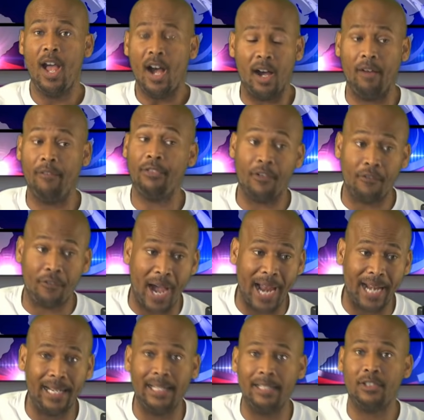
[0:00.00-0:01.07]
of the
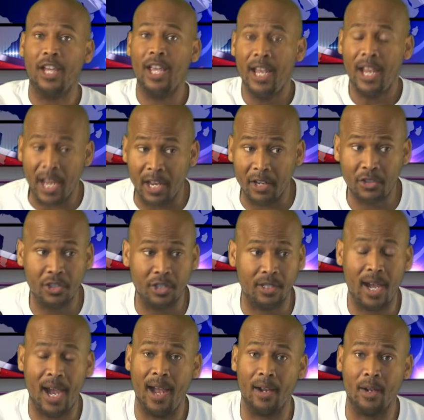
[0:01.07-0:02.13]
violence in
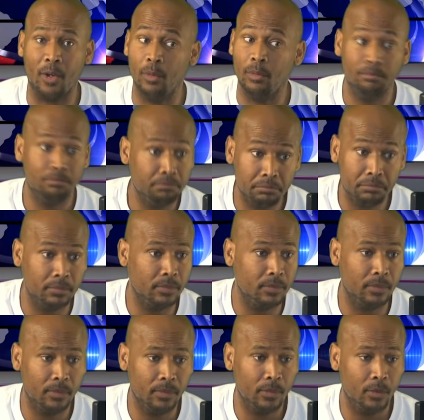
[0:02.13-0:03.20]
Chicago.
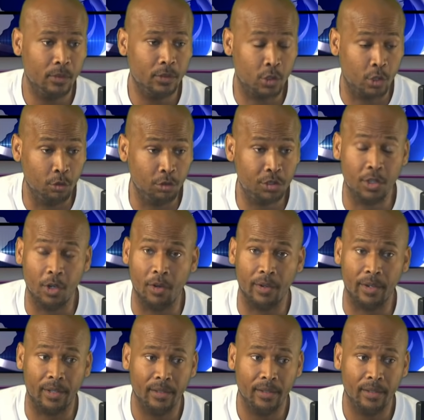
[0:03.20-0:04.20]
True story.